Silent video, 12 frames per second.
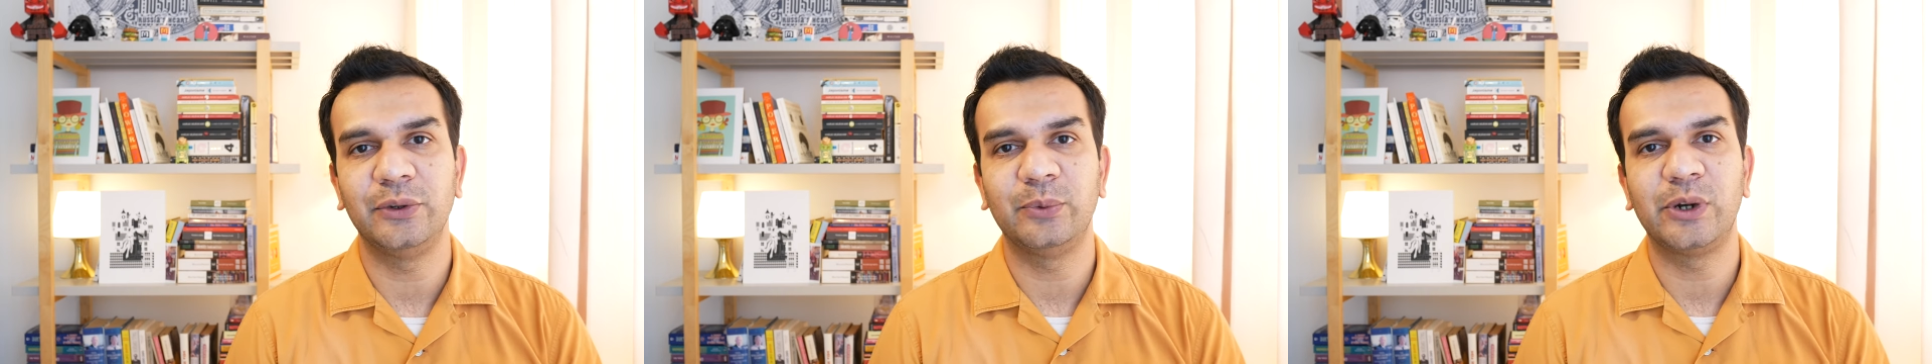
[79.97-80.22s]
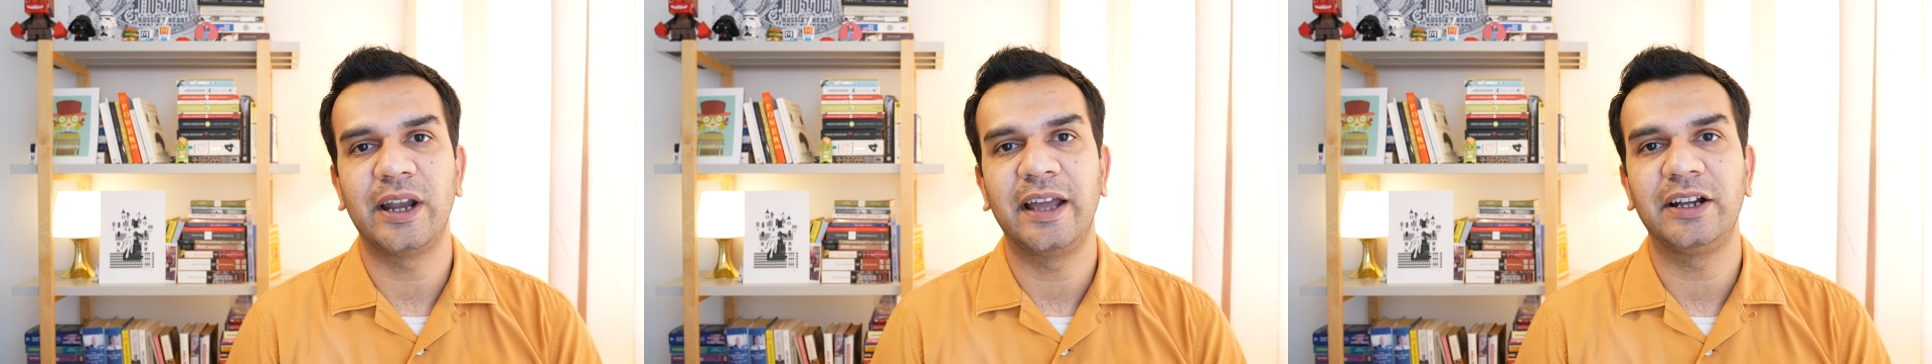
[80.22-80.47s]
you
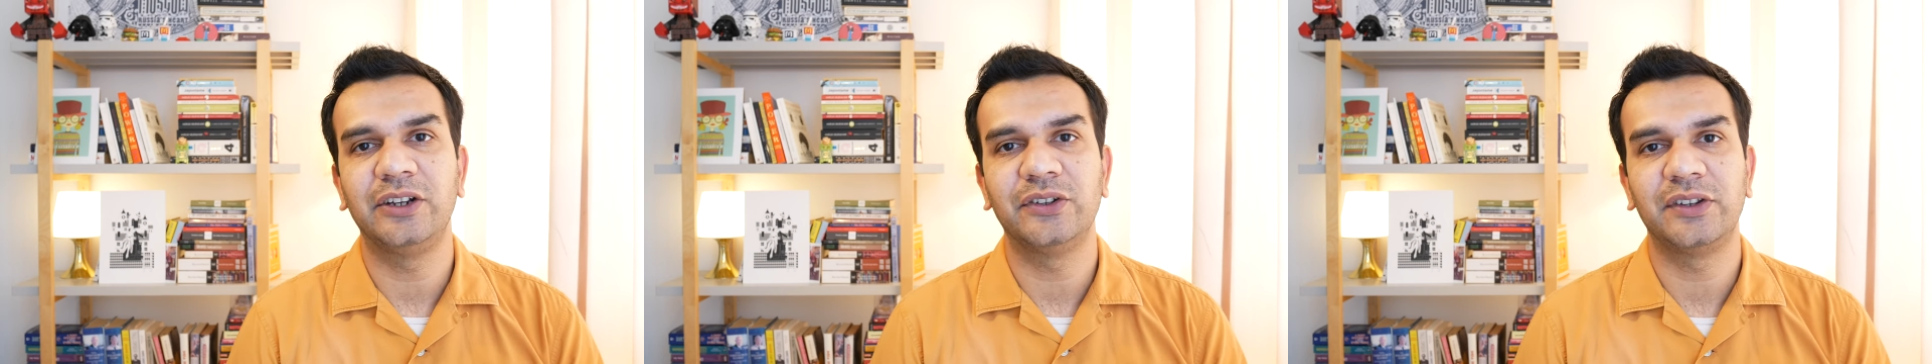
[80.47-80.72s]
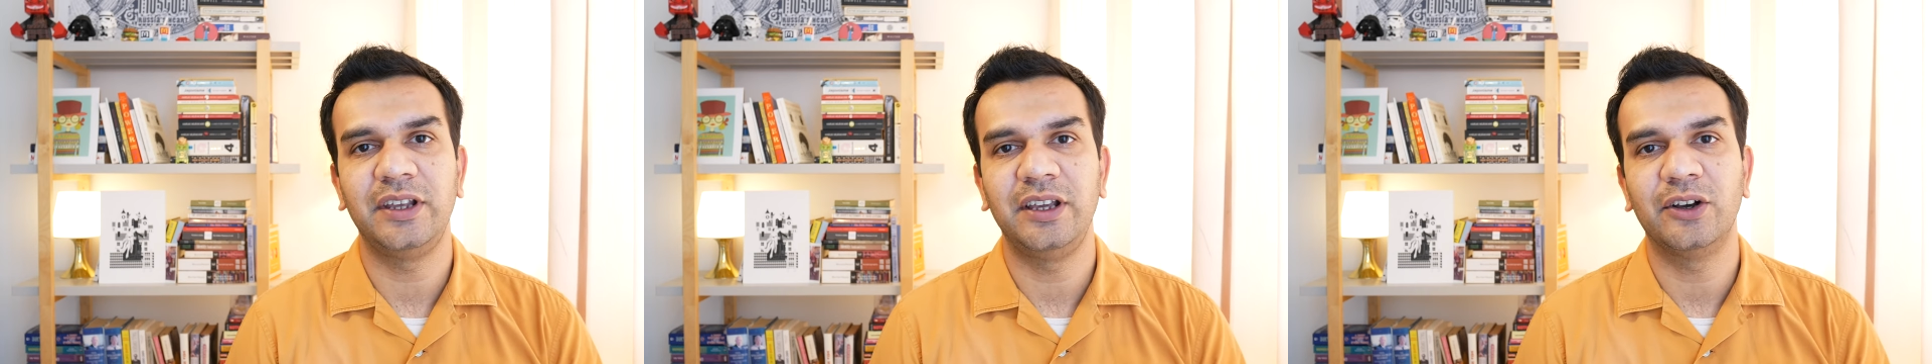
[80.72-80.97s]
would like to
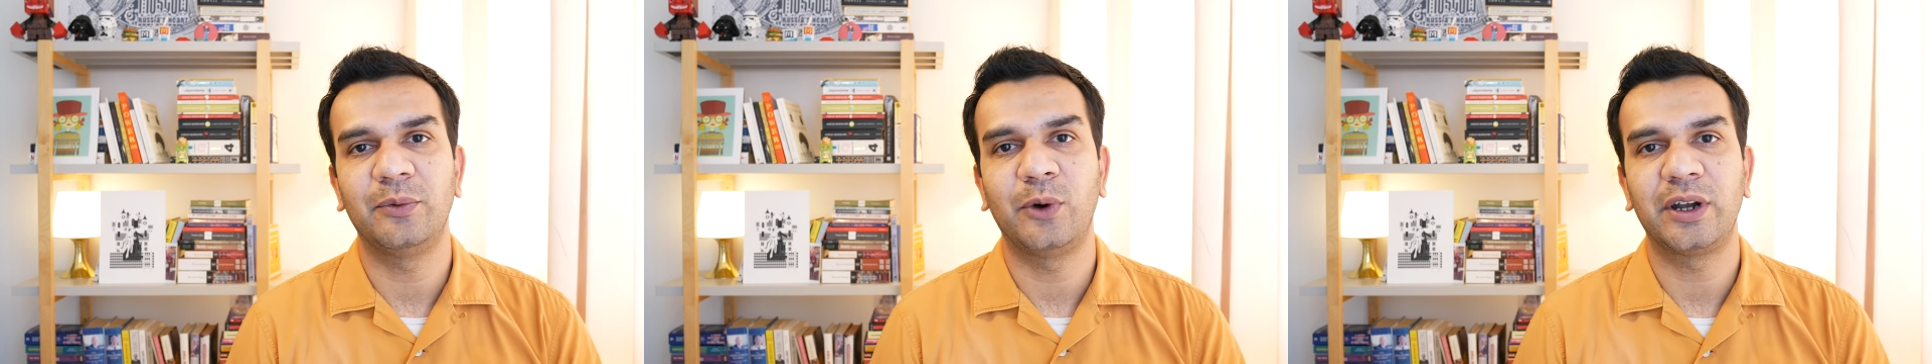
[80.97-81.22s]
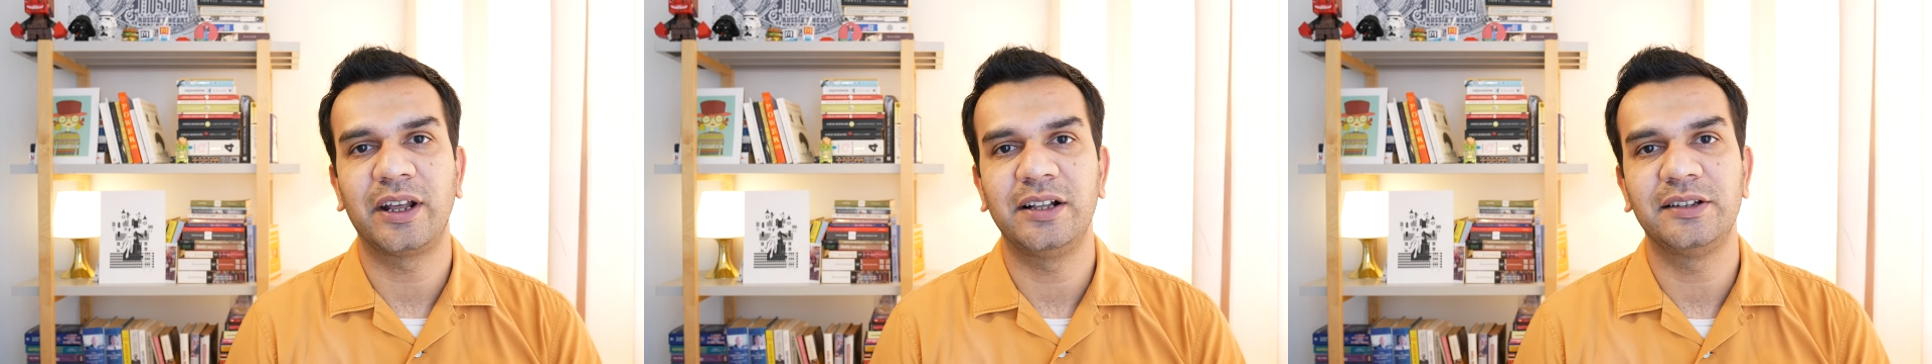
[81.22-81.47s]
see or
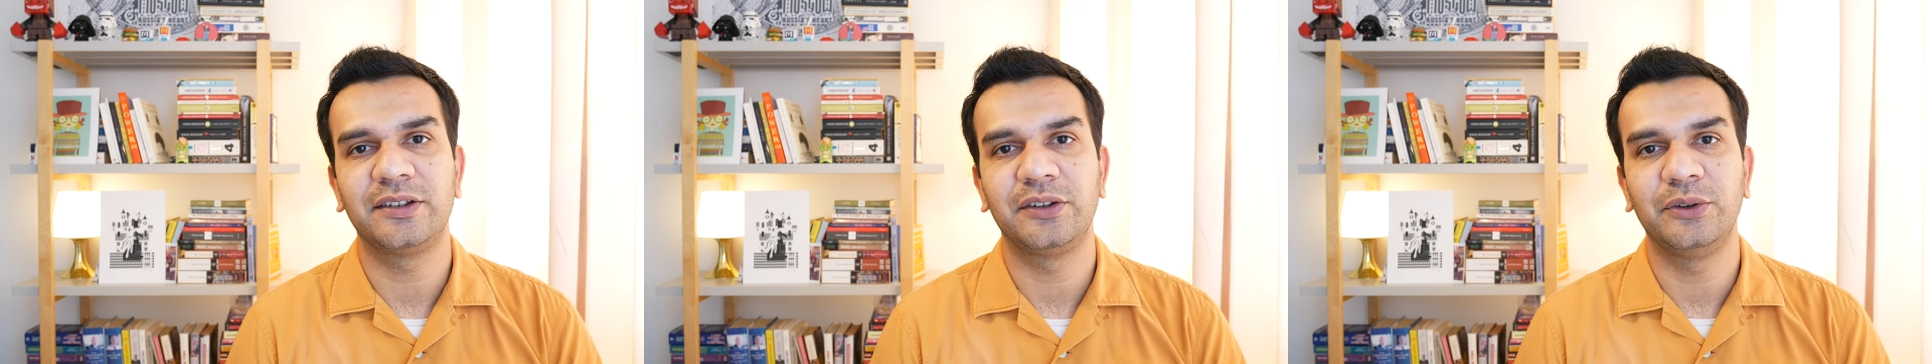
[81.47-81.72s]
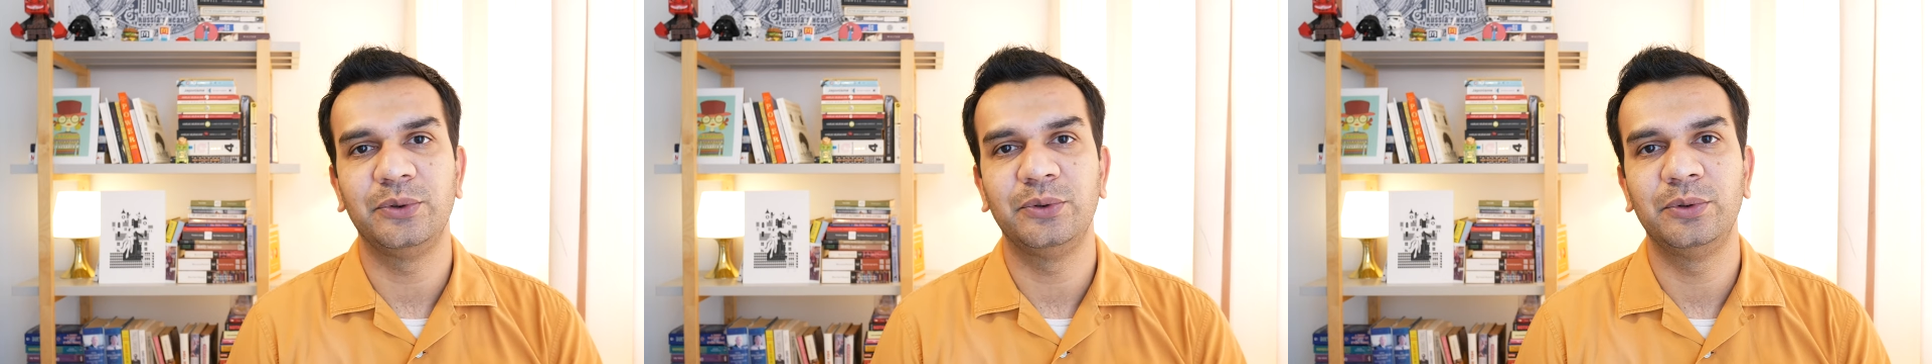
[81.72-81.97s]
what else
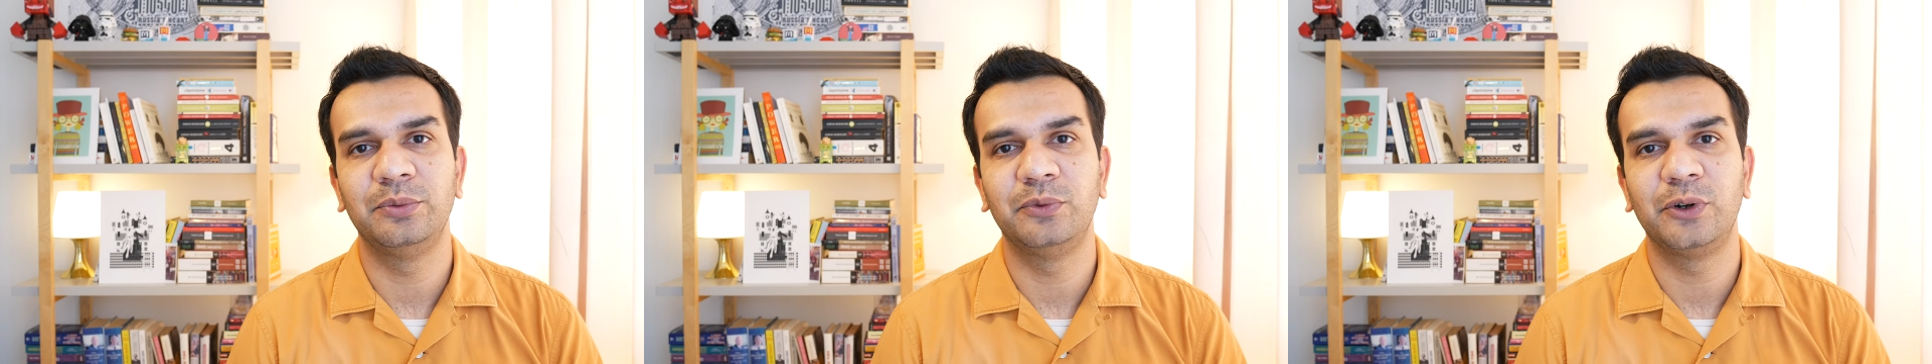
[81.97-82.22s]
you